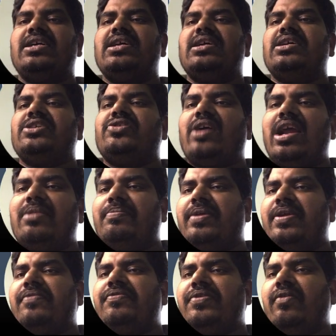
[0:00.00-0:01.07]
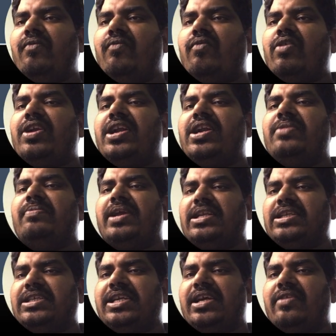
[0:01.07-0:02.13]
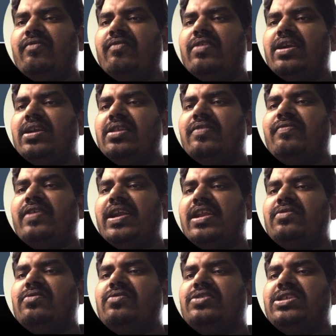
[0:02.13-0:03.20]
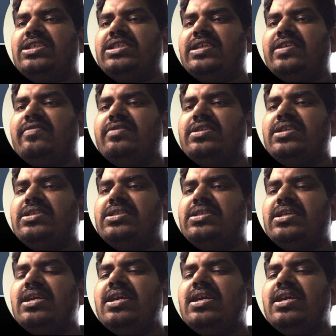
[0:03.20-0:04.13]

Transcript: So I will brief you what it means here, what are the final goods and services